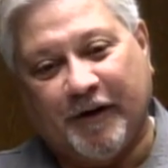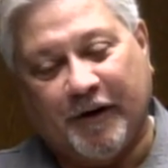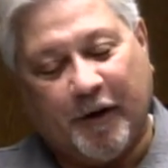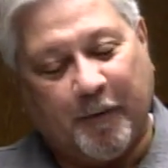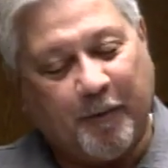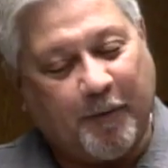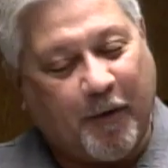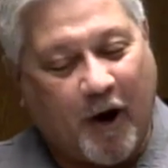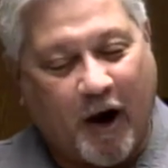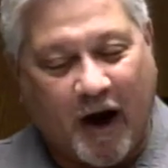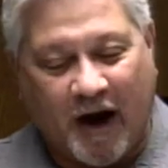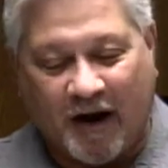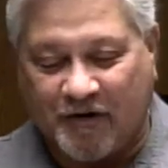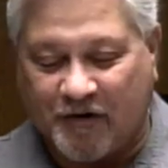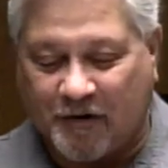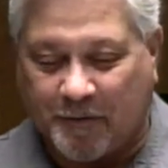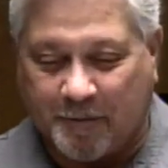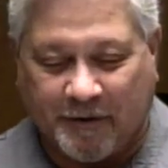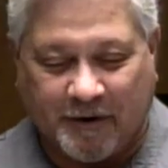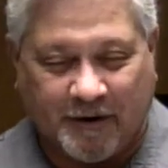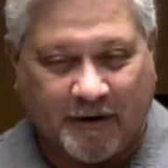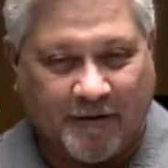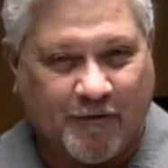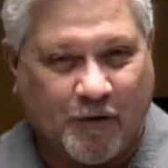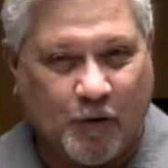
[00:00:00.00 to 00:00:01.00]

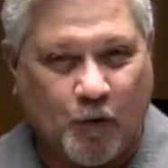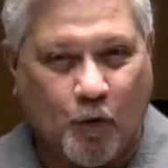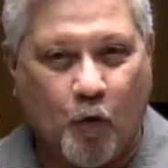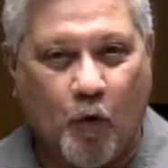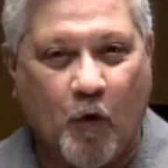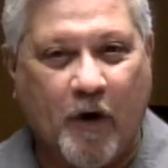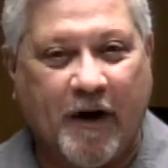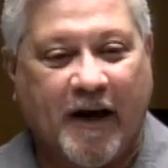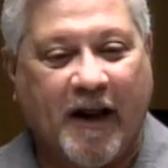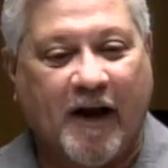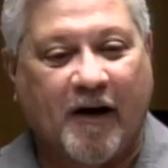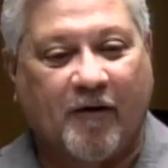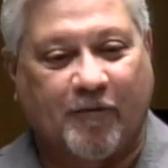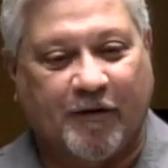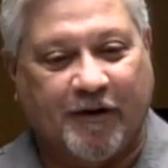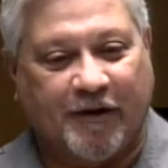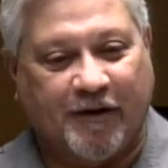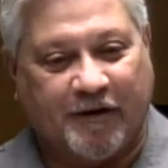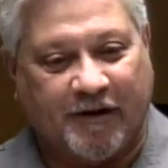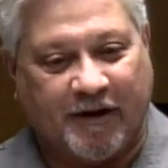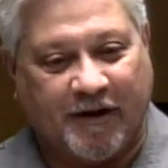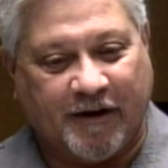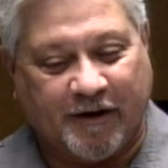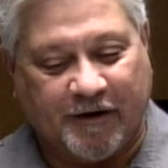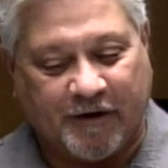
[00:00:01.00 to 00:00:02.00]
possible if you win
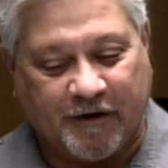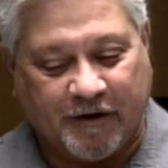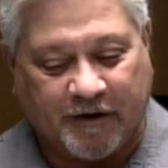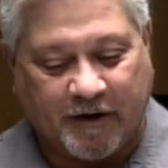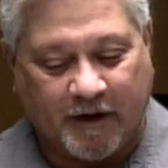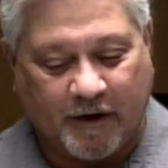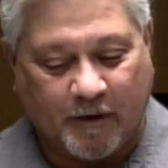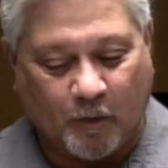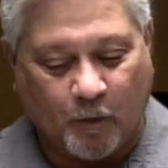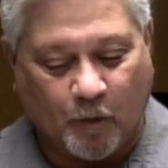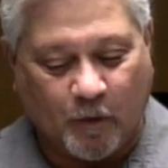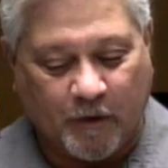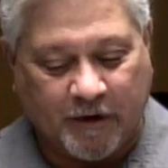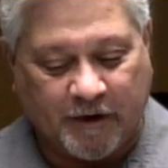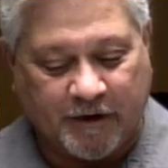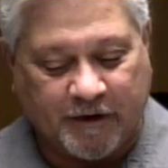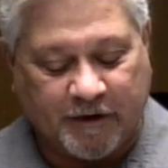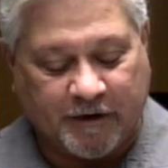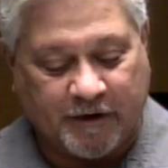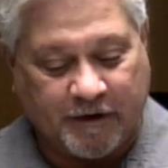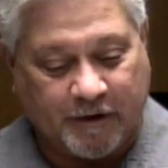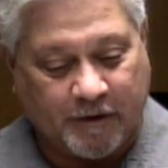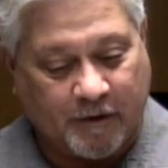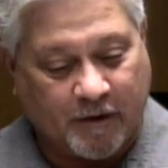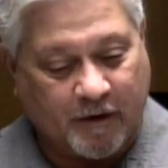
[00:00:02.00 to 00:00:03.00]
everything. You got to
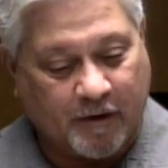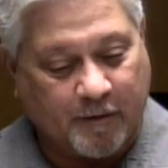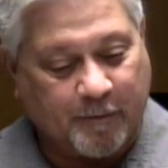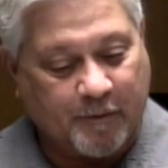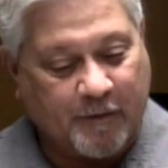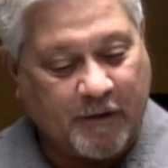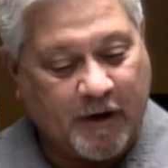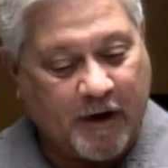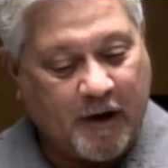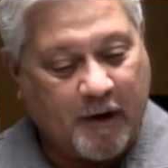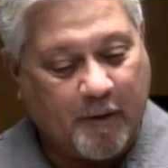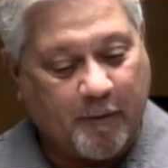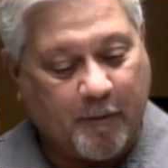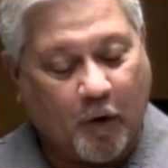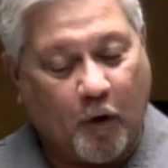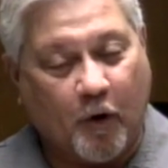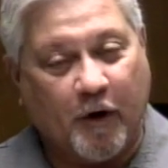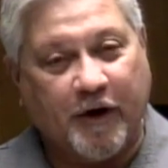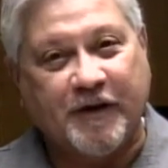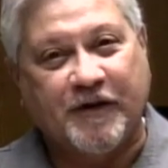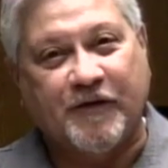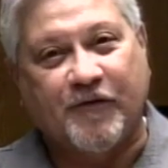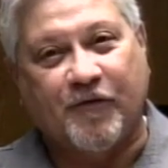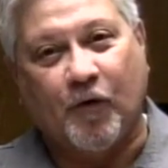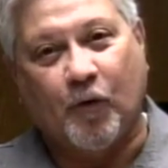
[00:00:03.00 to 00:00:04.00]
win. There are points for